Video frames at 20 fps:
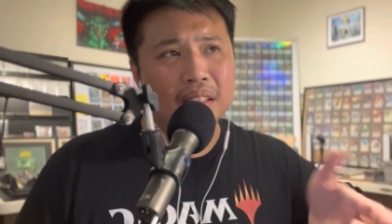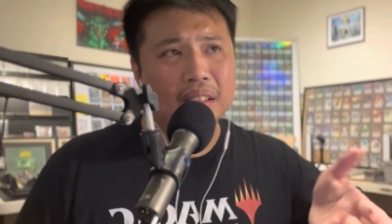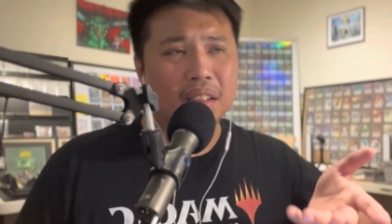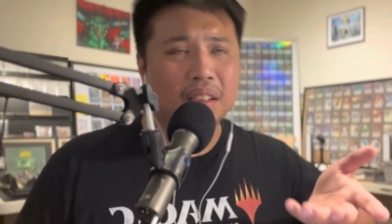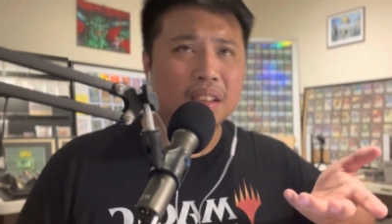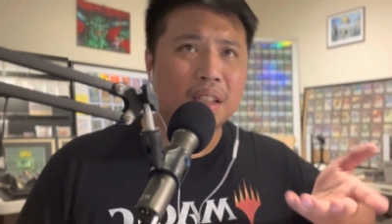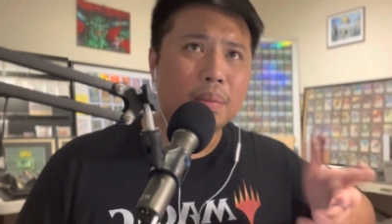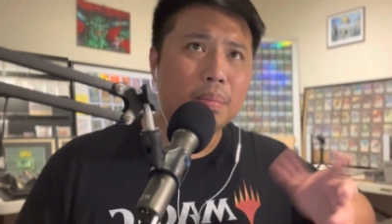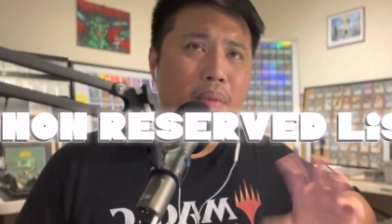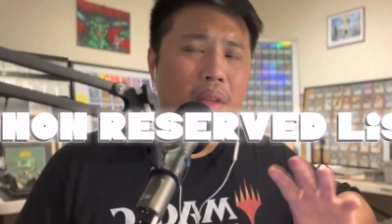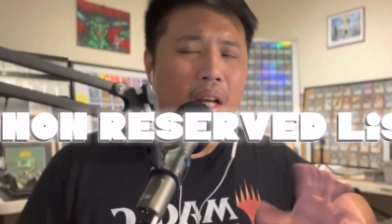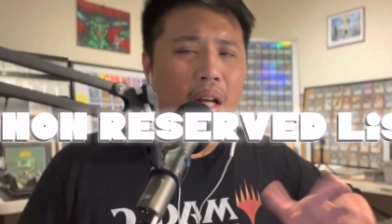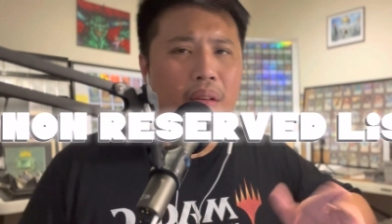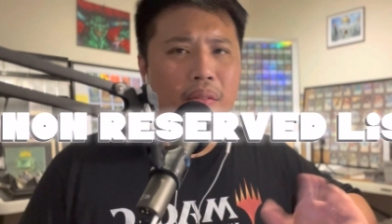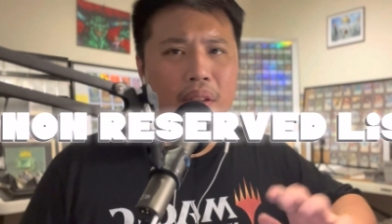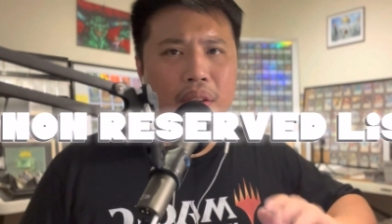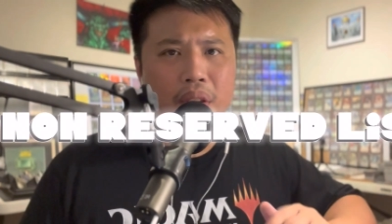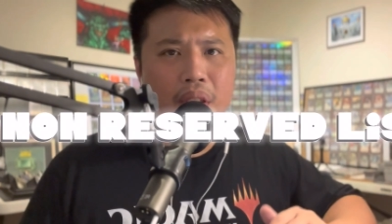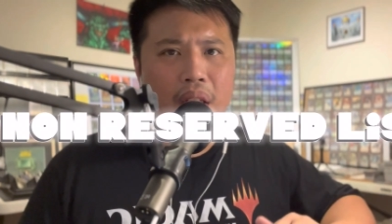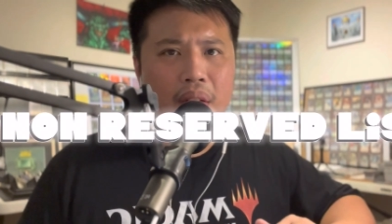some non
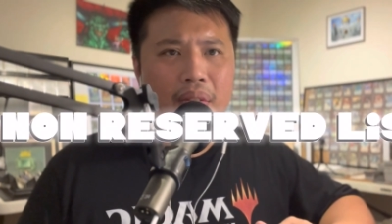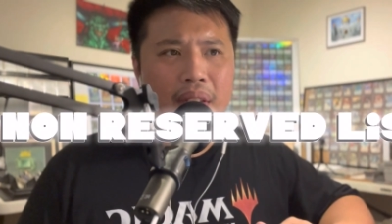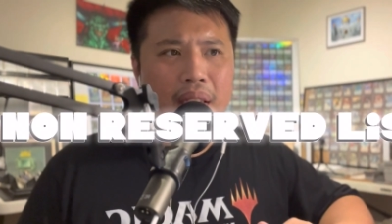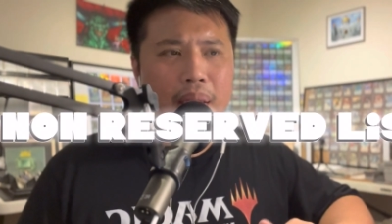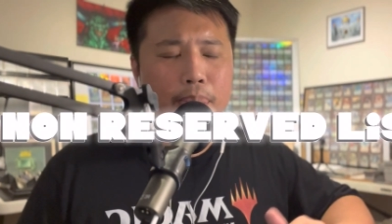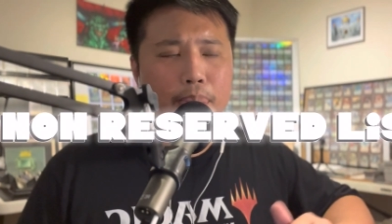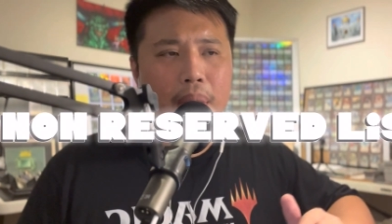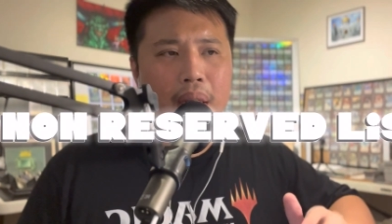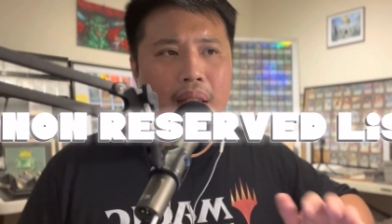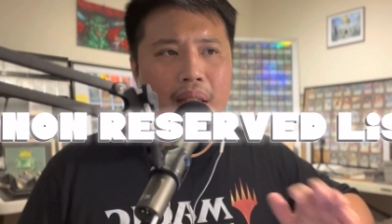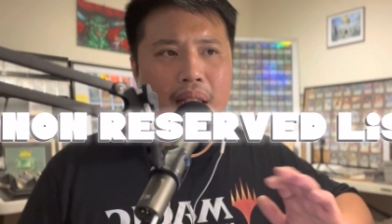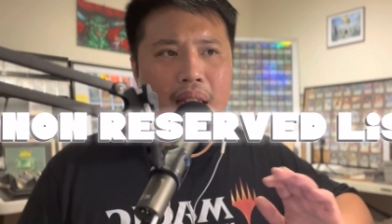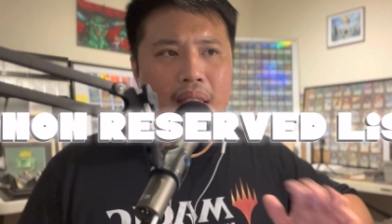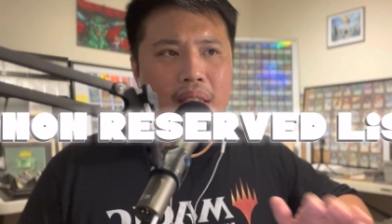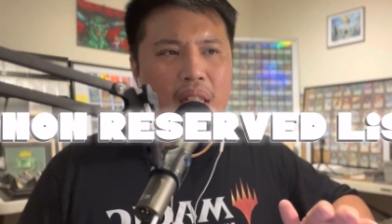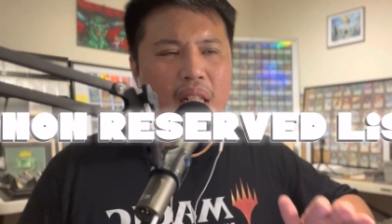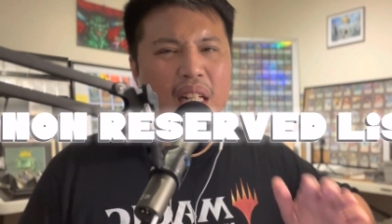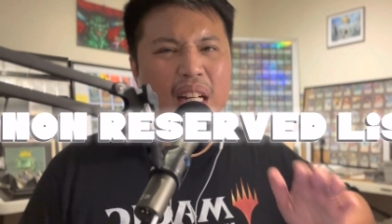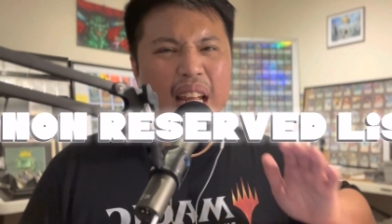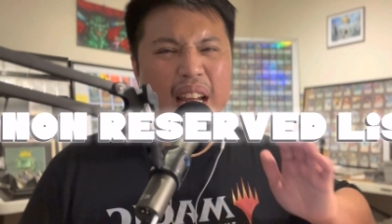reserve list but these
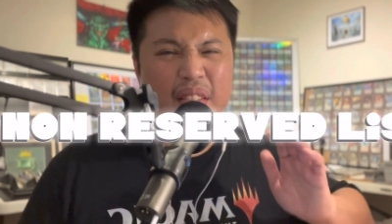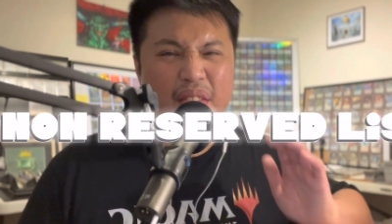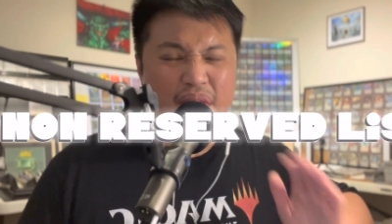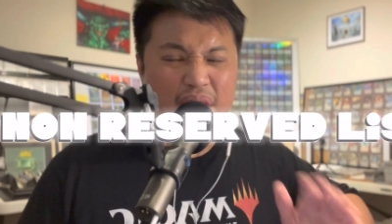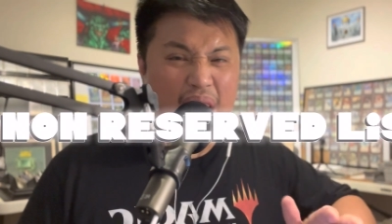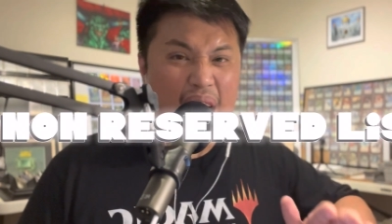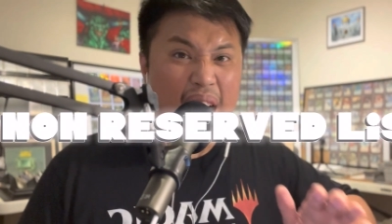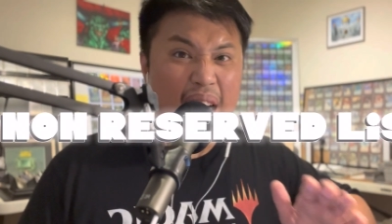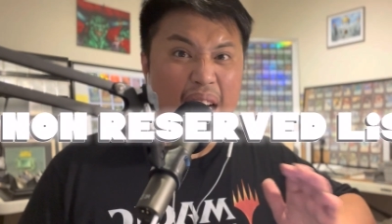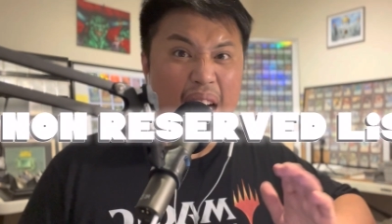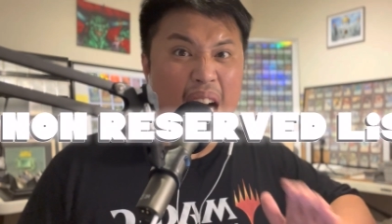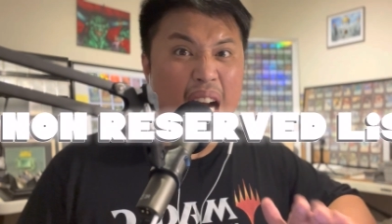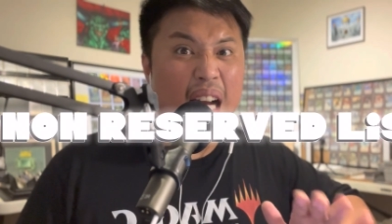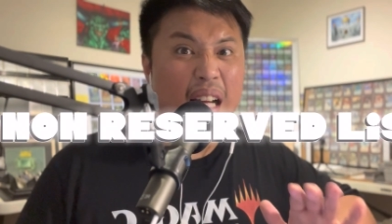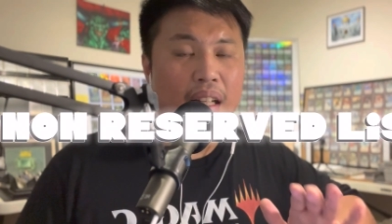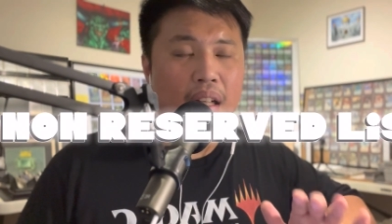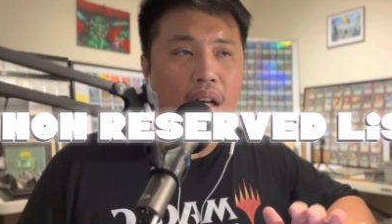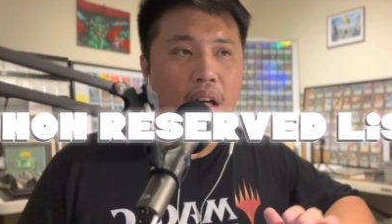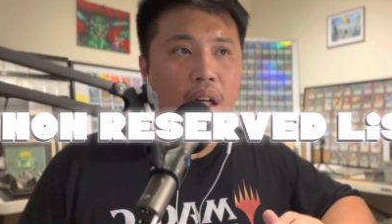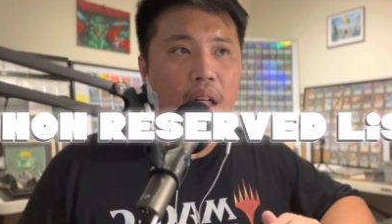are like very
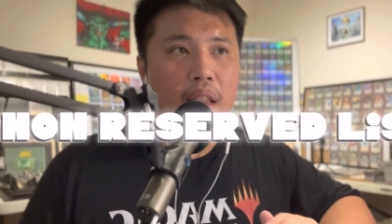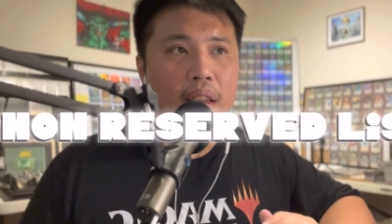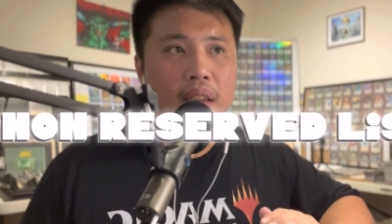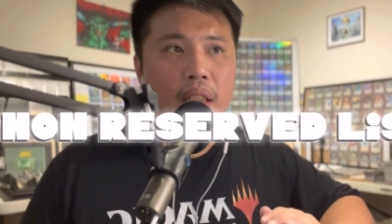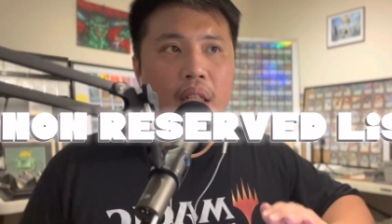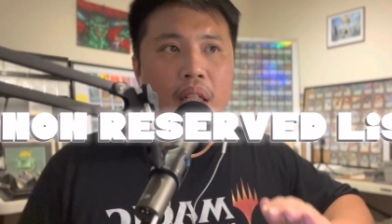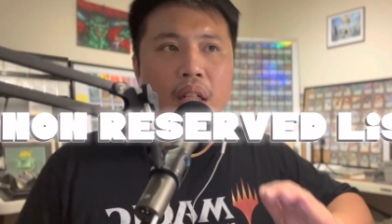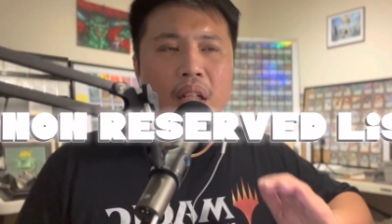hot cards,